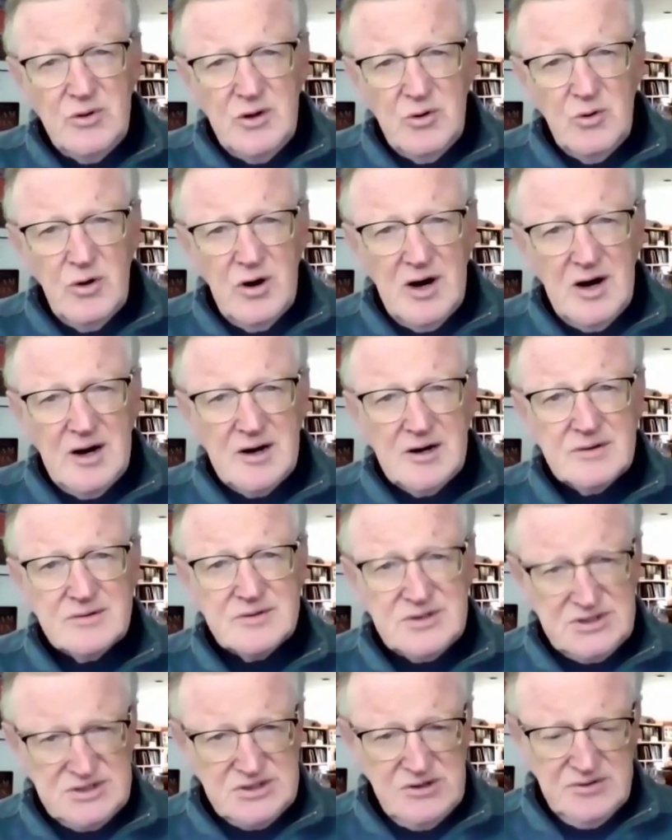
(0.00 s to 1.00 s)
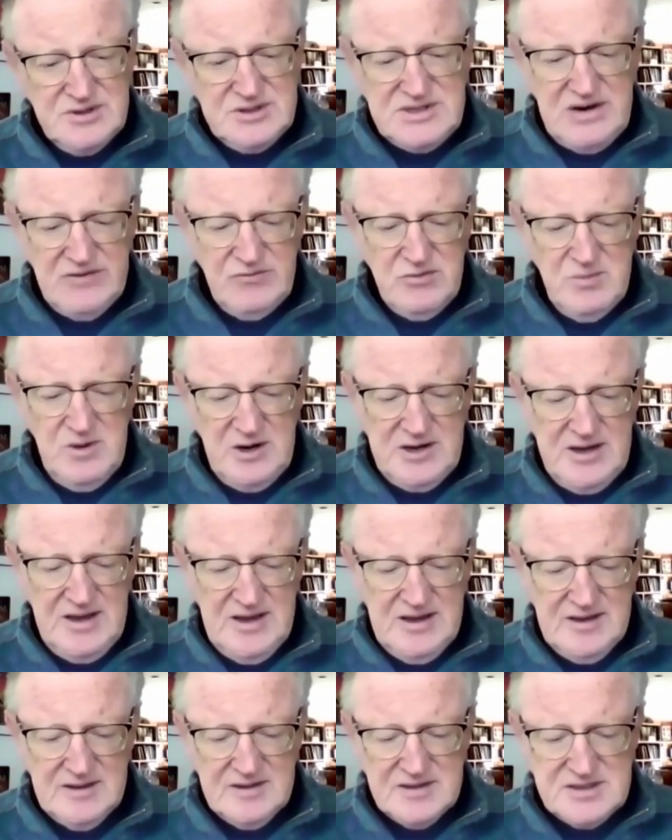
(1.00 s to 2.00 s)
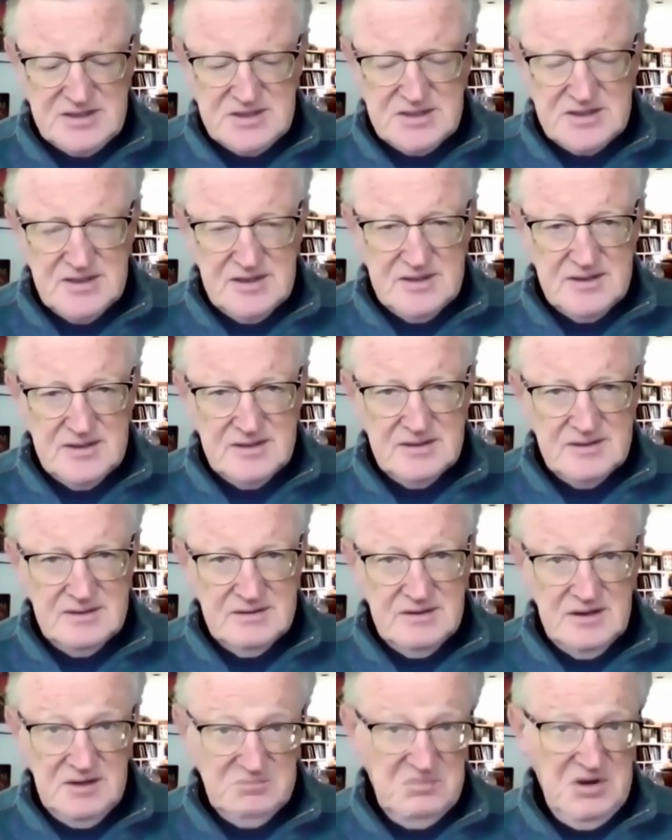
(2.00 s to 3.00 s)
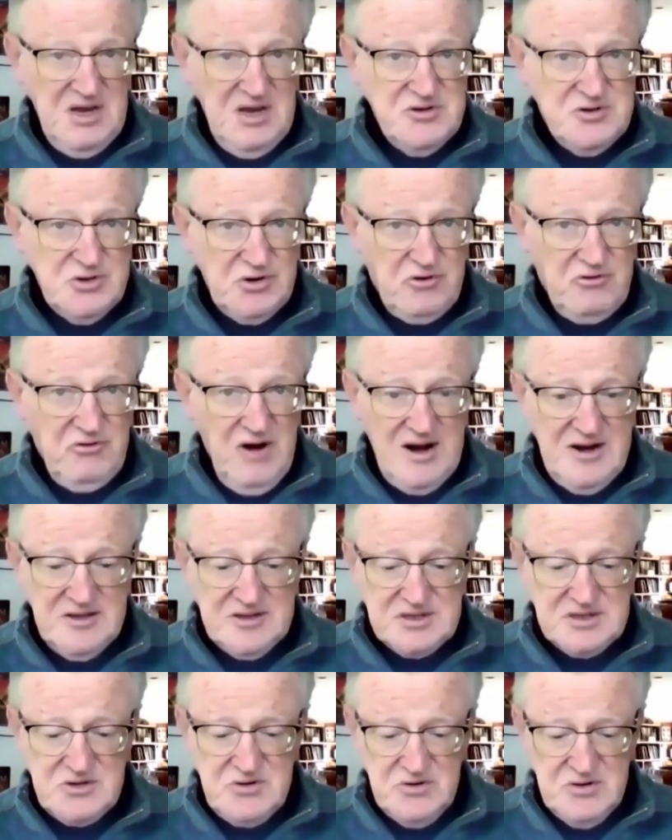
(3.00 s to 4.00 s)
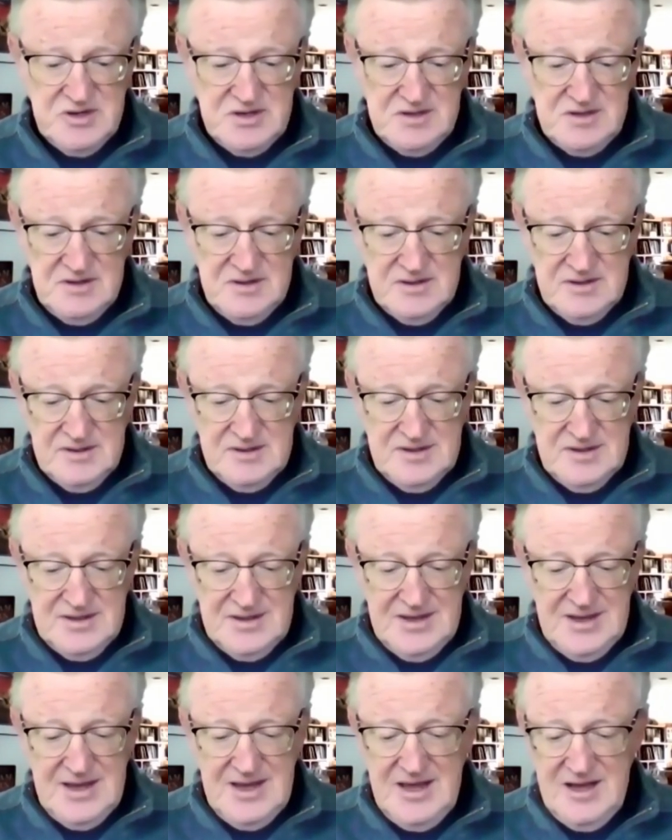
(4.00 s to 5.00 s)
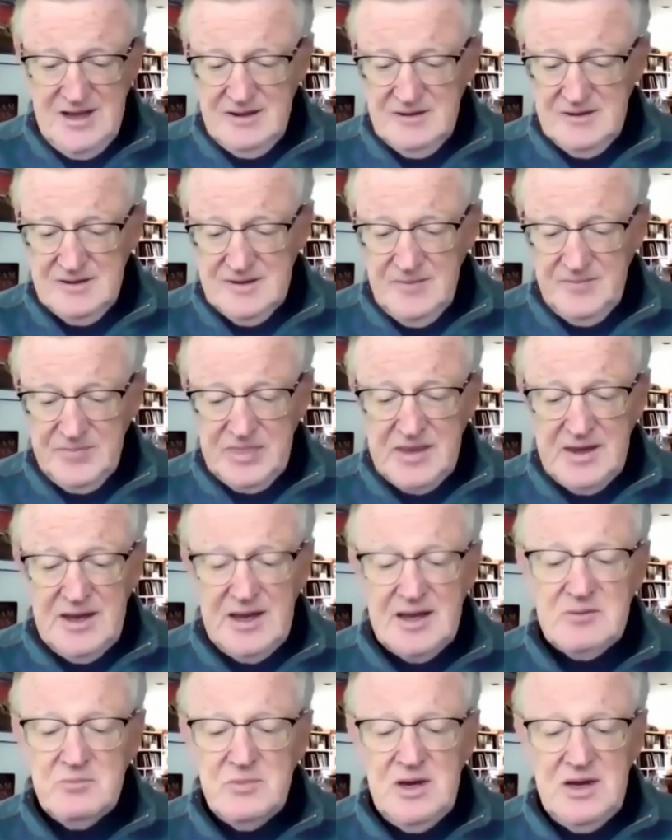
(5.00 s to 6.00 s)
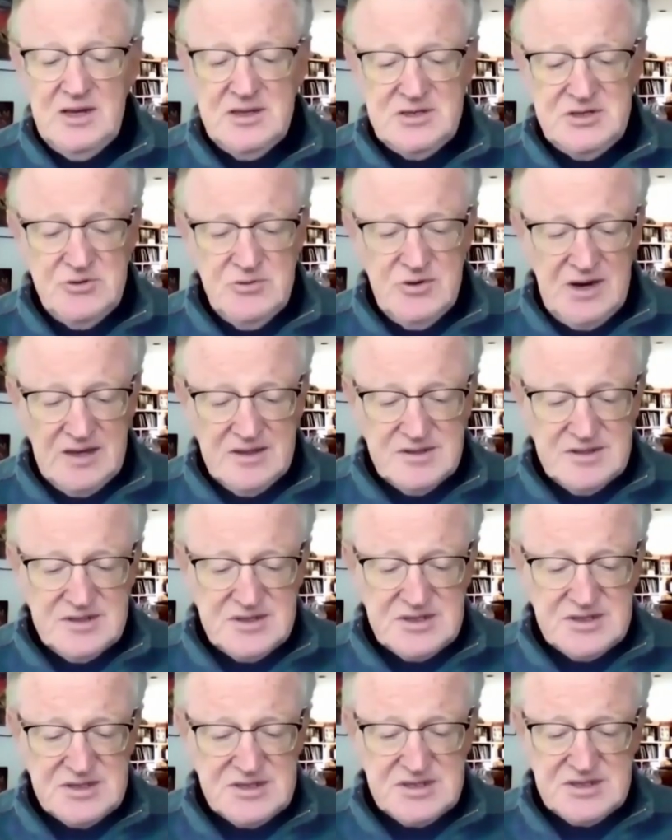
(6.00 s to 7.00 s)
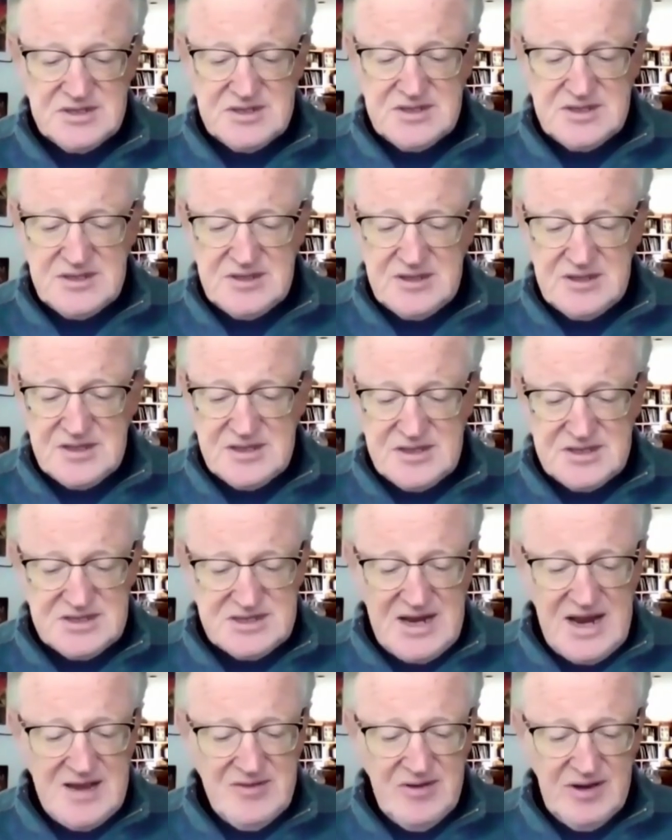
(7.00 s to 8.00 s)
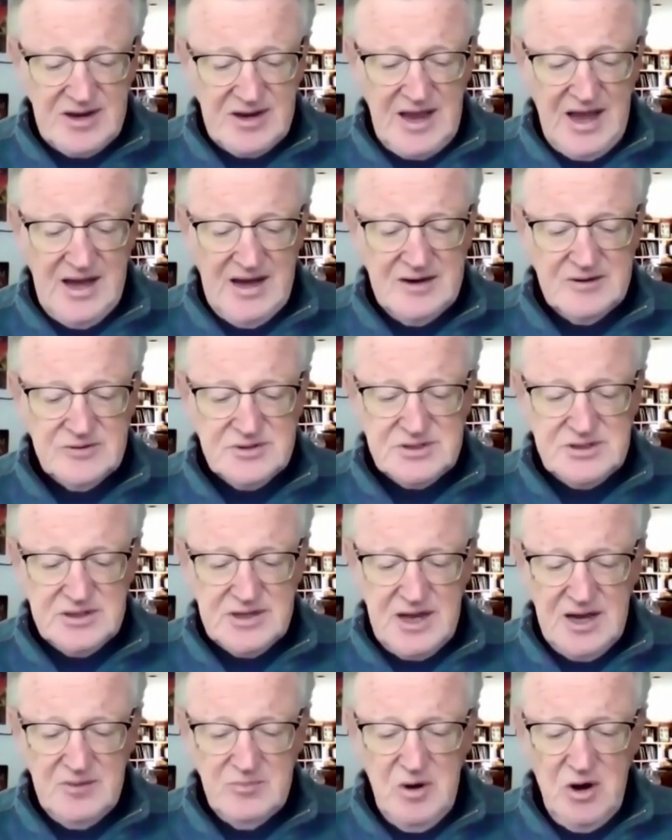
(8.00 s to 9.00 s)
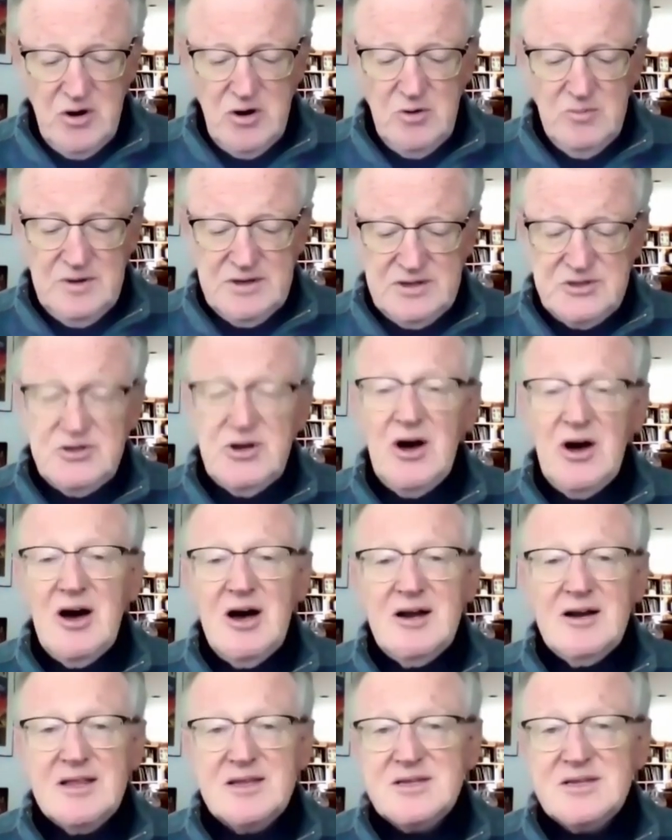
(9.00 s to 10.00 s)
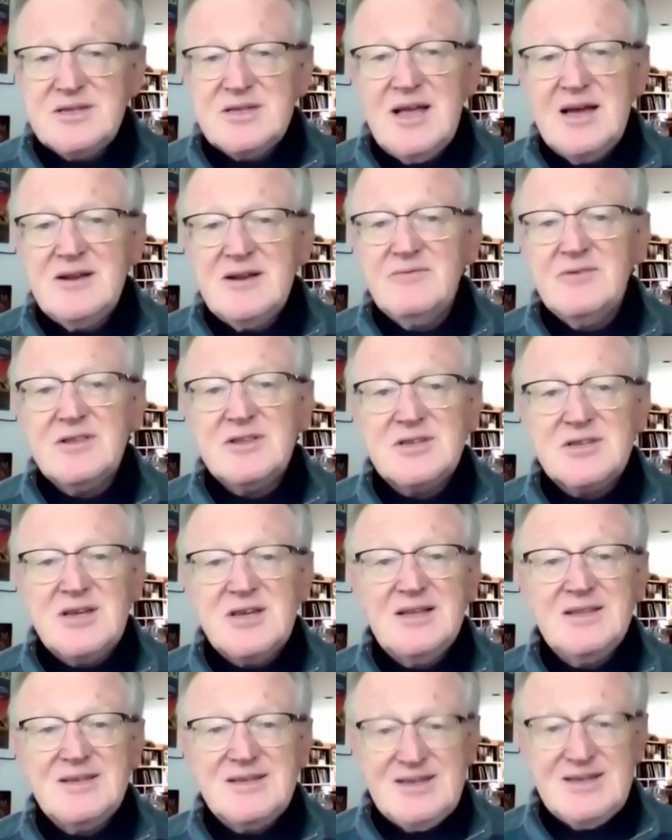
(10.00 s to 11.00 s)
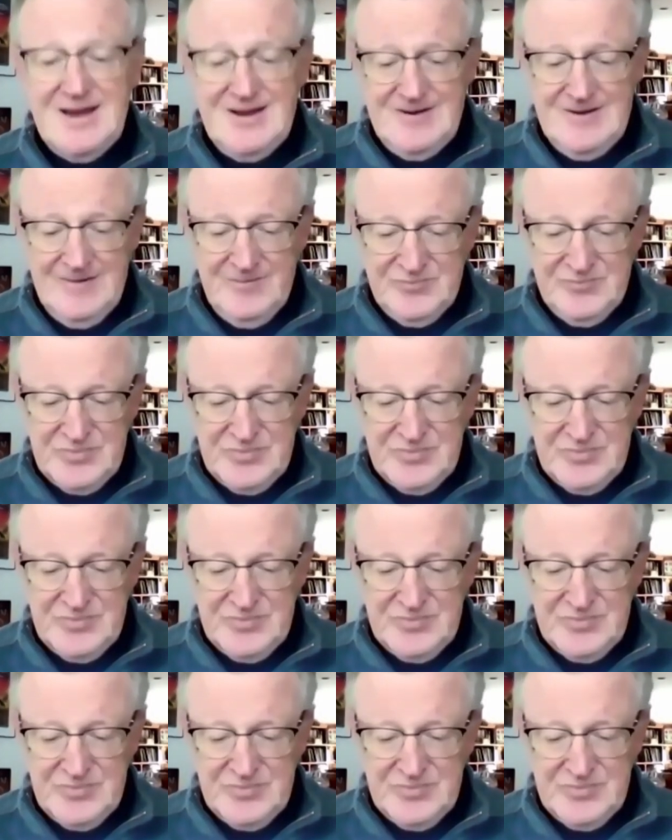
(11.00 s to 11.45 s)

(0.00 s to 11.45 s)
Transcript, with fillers: you are, and so does everybody else. It means your credit's good. Hell, it means you can say the cows will come home at dawn instead of at sunset,